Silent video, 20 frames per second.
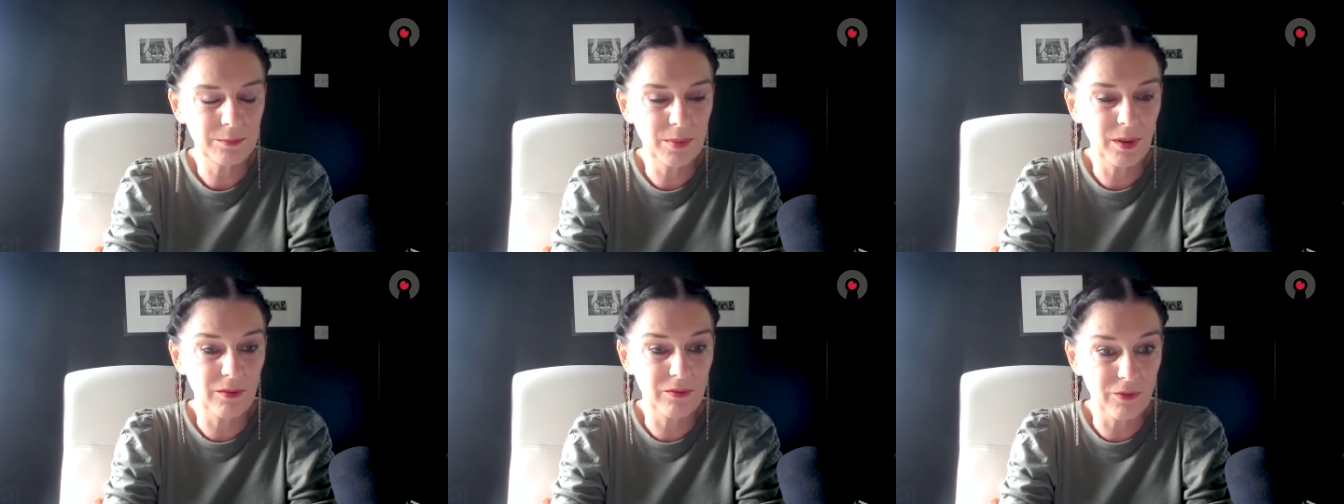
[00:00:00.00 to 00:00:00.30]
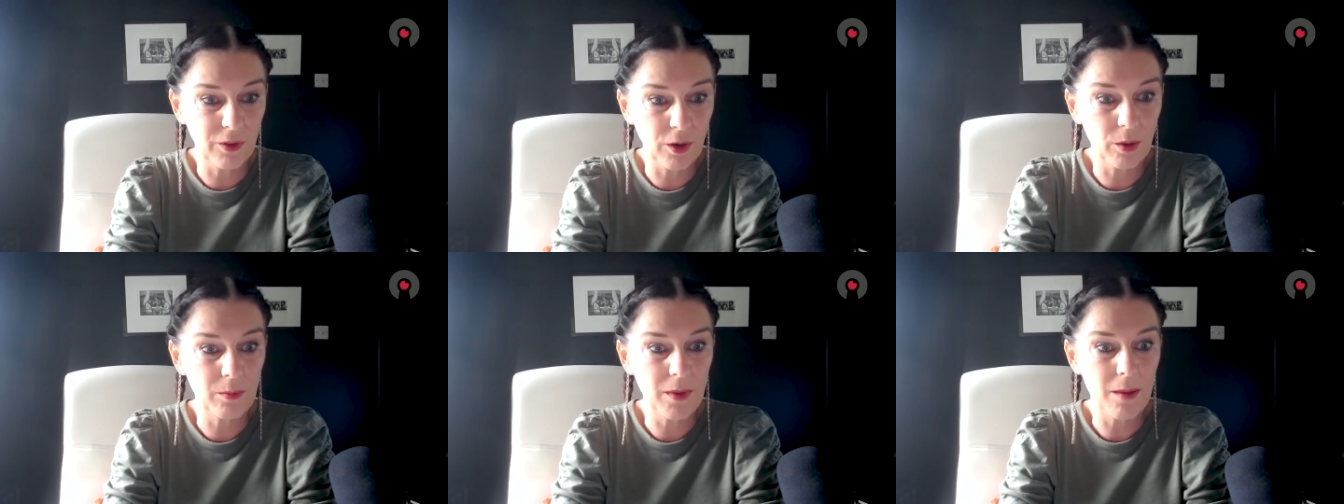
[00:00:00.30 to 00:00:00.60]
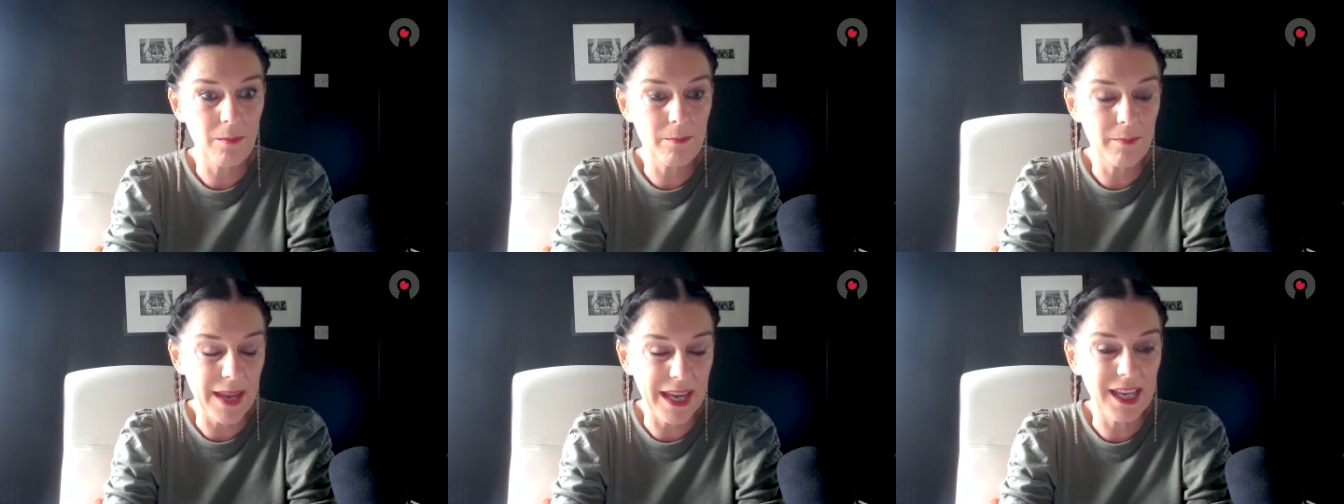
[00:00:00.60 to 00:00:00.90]
perform
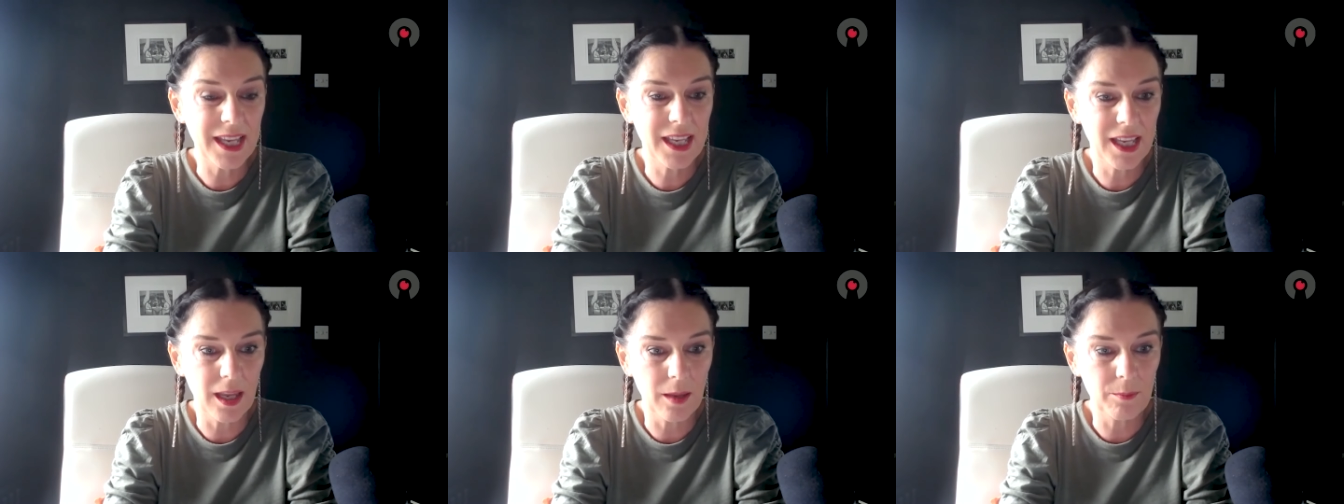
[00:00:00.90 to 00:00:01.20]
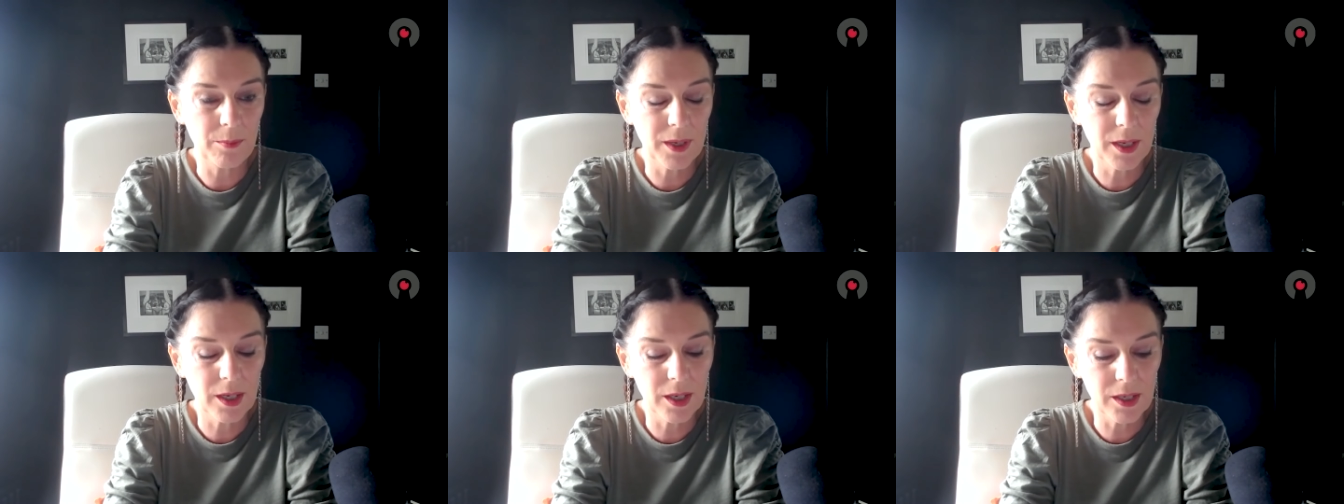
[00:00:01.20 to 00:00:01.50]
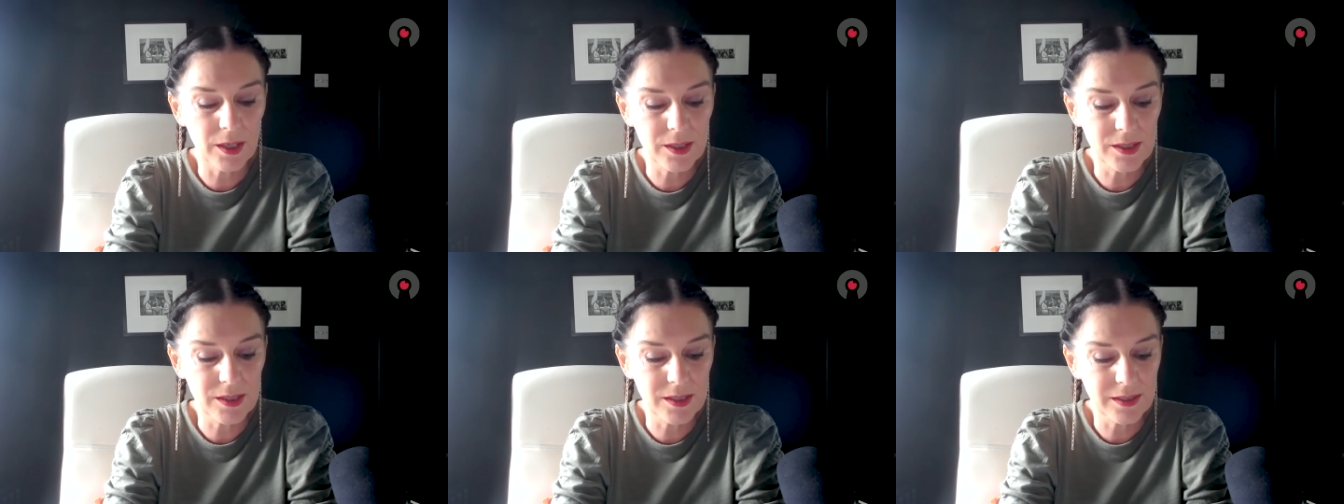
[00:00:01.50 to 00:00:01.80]
and make it
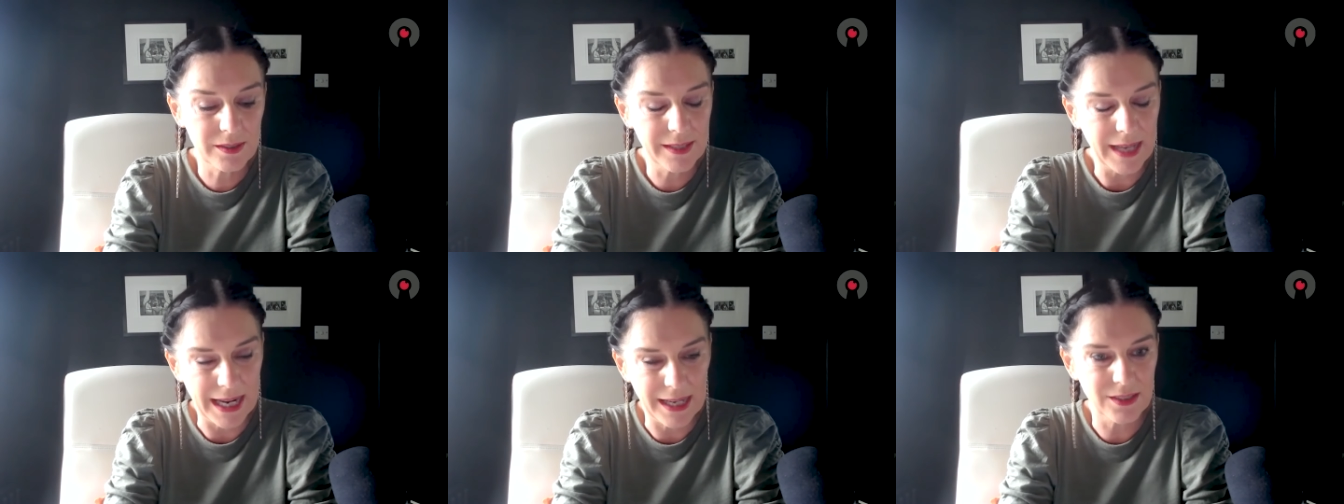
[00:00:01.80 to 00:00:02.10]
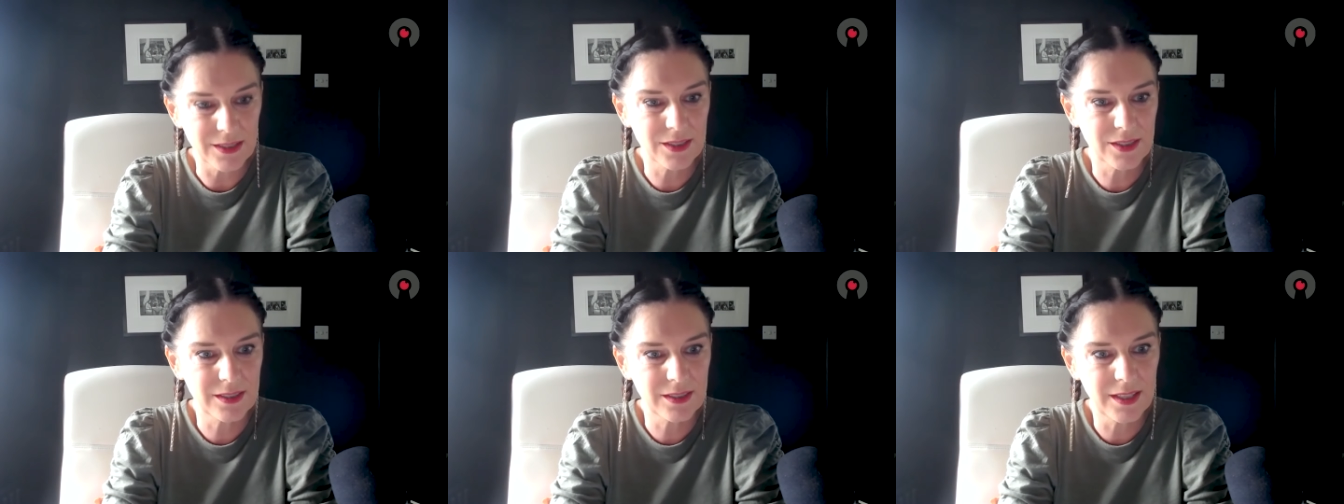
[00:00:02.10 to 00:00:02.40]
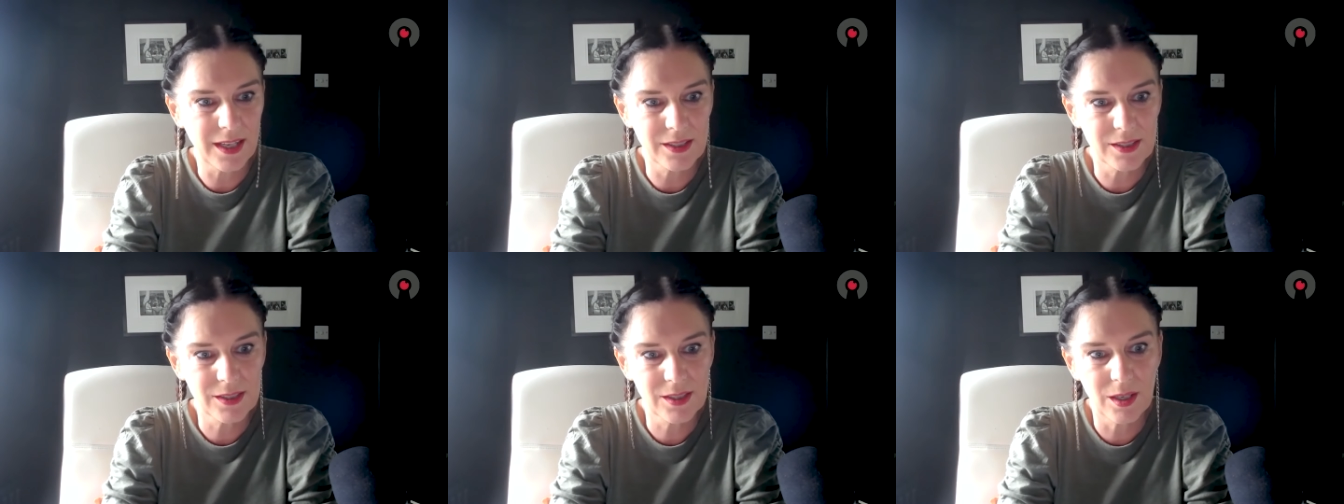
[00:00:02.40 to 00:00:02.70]
because that's
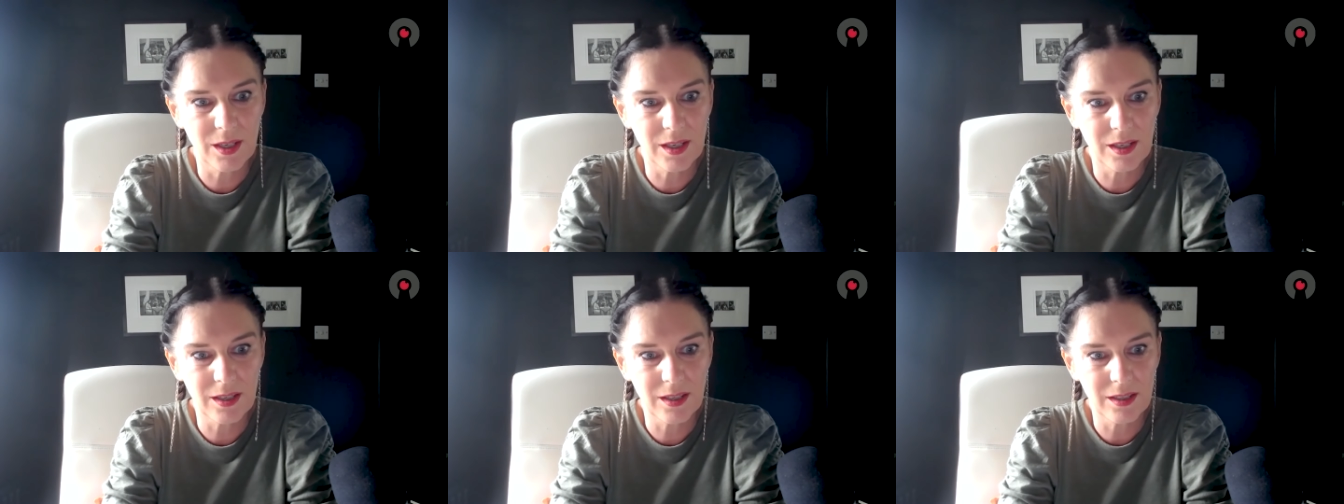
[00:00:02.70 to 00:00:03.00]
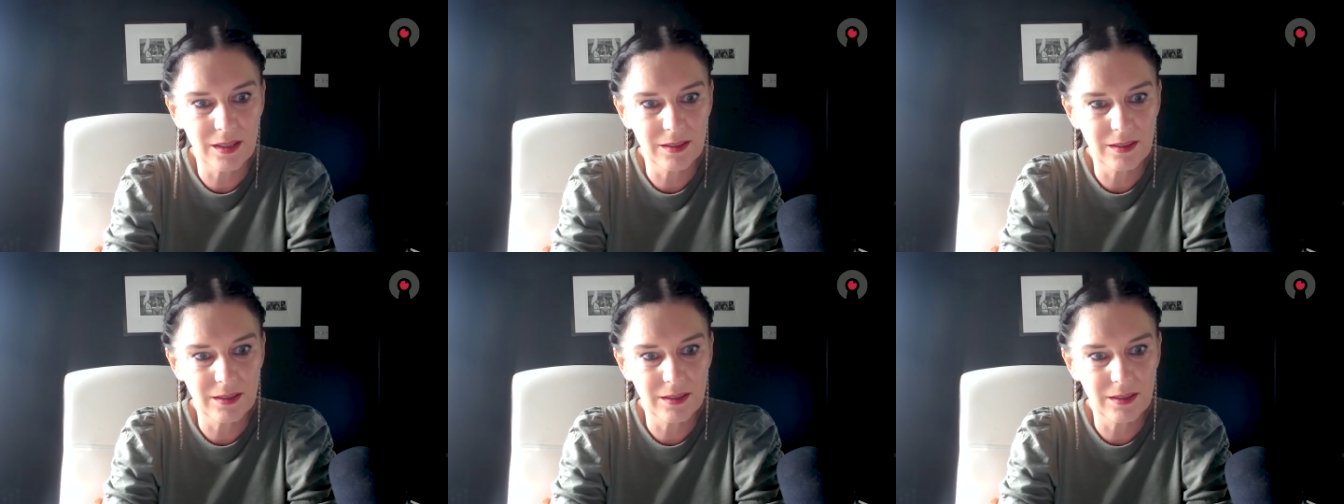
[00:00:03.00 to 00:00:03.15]
that's a,